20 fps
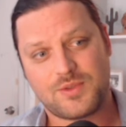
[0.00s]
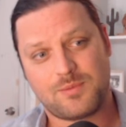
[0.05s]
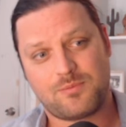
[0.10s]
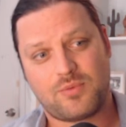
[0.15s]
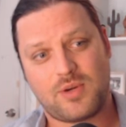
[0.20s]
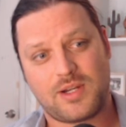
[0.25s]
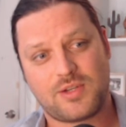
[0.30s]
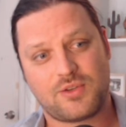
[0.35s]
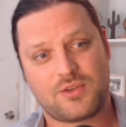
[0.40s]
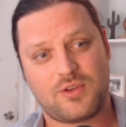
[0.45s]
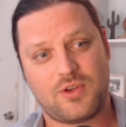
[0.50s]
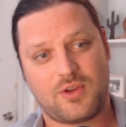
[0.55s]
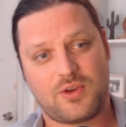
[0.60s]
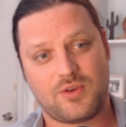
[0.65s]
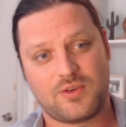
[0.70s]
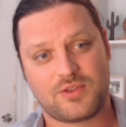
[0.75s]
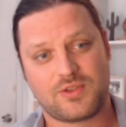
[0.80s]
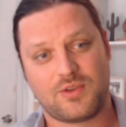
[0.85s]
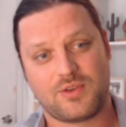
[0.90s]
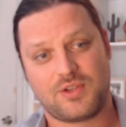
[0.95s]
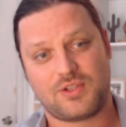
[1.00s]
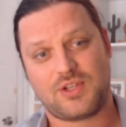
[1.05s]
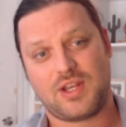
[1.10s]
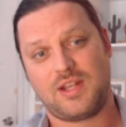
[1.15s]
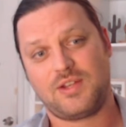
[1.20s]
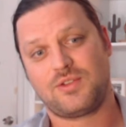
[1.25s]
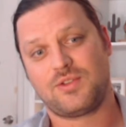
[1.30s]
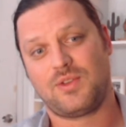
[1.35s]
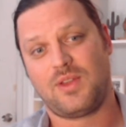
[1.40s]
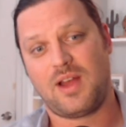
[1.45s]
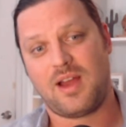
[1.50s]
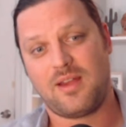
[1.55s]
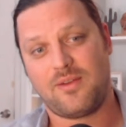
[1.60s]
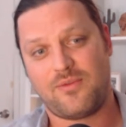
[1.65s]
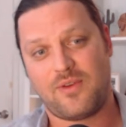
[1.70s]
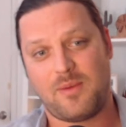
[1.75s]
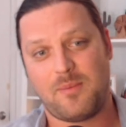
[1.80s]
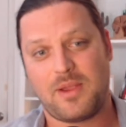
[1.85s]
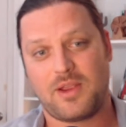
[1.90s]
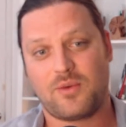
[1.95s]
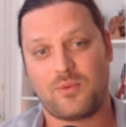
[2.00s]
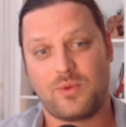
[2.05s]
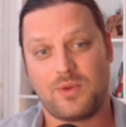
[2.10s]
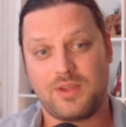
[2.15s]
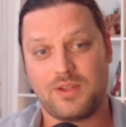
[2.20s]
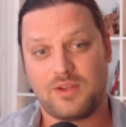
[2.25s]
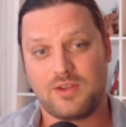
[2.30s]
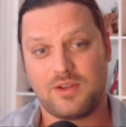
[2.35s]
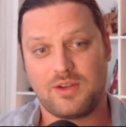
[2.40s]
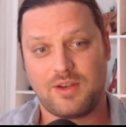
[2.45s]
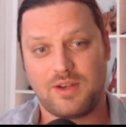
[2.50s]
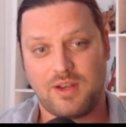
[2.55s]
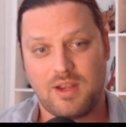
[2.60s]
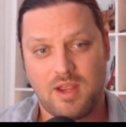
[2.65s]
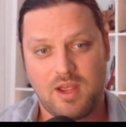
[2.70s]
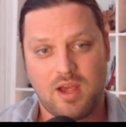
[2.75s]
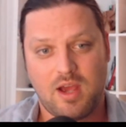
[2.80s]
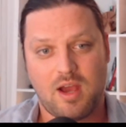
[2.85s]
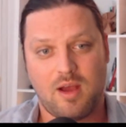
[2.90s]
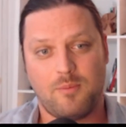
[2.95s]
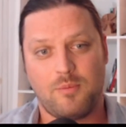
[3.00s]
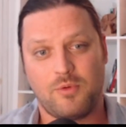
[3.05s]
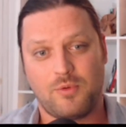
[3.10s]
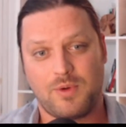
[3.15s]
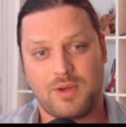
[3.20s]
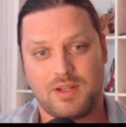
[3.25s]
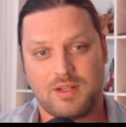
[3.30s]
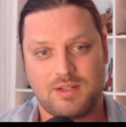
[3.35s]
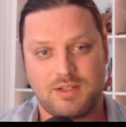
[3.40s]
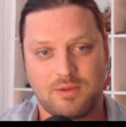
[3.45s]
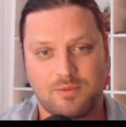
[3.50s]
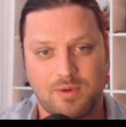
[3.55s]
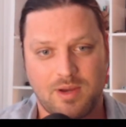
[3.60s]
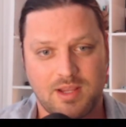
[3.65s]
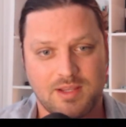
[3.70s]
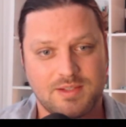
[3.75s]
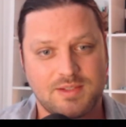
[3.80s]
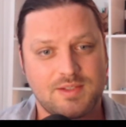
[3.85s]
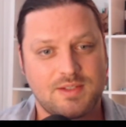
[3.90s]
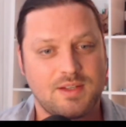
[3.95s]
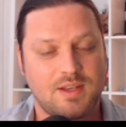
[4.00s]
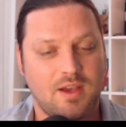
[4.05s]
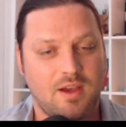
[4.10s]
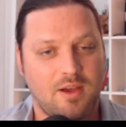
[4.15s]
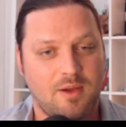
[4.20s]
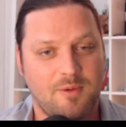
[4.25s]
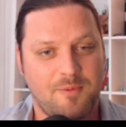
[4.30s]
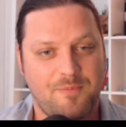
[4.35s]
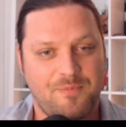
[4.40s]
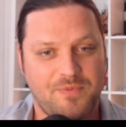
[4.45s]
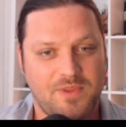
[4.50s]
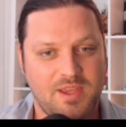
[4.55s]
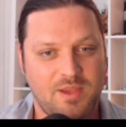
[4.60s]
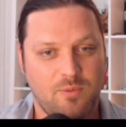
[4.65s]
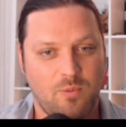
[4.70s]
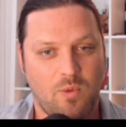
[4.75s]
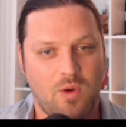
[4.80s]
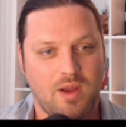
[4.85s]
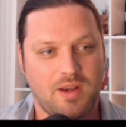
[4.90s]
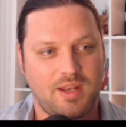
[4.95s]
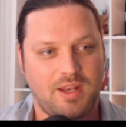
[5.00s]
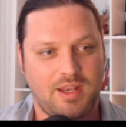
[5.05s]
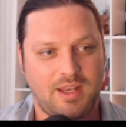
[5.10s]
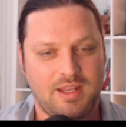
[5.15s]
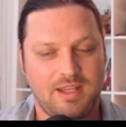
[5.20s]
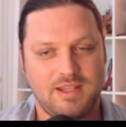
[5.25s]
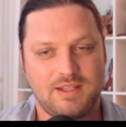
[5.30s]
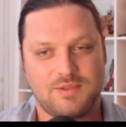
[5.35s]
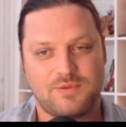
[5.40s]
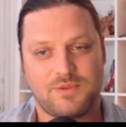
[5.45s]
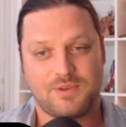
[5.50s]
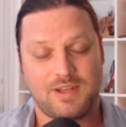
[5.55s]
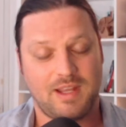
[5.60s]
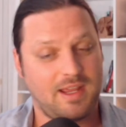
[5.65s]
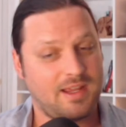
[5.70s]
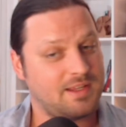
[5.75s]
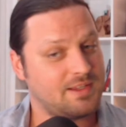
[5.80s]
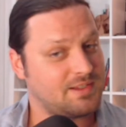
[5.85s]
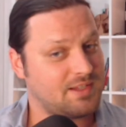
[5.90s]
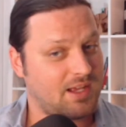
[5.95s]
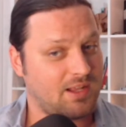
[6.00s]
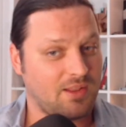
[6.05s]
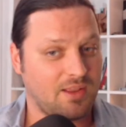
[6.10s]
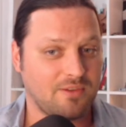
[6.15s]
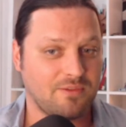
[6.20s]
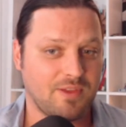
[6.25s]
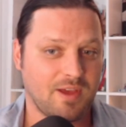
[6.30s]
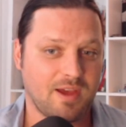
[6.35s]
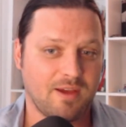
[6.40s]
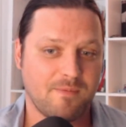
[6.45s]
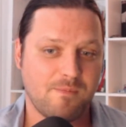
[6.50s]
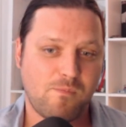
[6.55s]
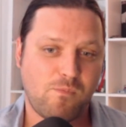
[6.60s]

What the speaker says: a pressure cooker is going to change your life. I make a really good birria de res in one, and it eats for days. I love that.